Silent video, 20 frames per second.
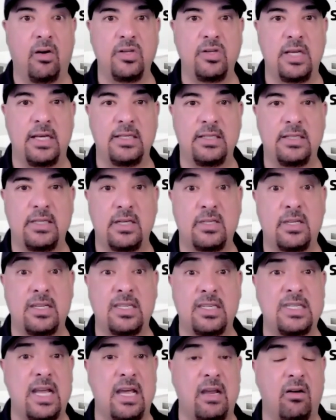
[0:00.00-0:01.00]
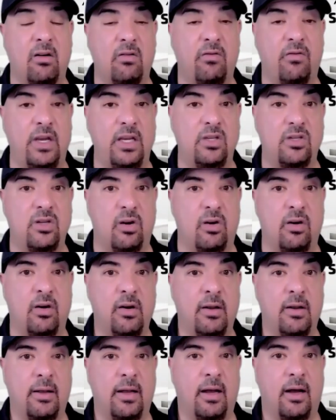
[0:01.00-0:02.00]
years as just a standard
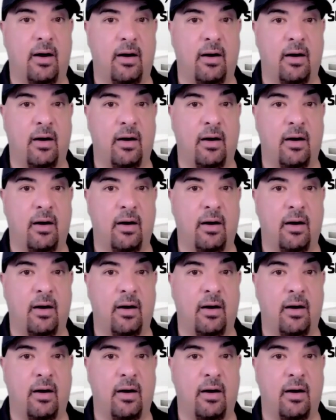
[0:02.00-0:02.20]
feature